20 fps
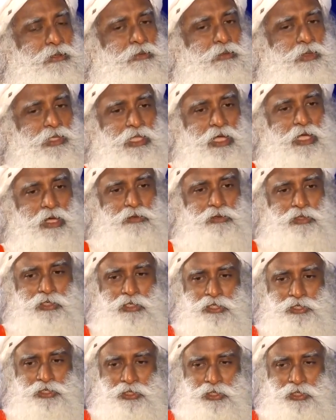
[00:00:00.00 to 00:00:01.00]
without the
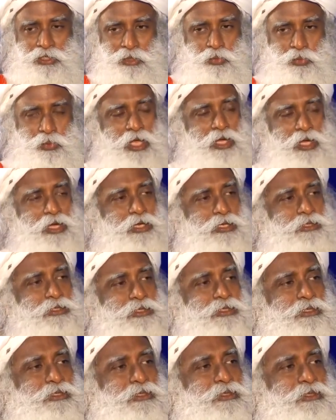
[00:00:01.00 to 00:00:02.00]
necessary
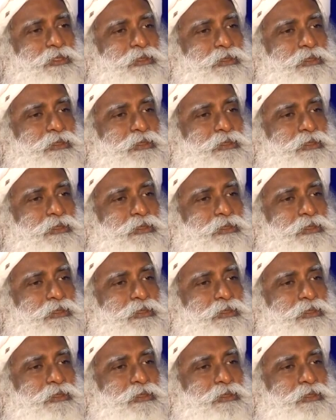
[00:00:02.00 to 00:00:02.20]
awareness,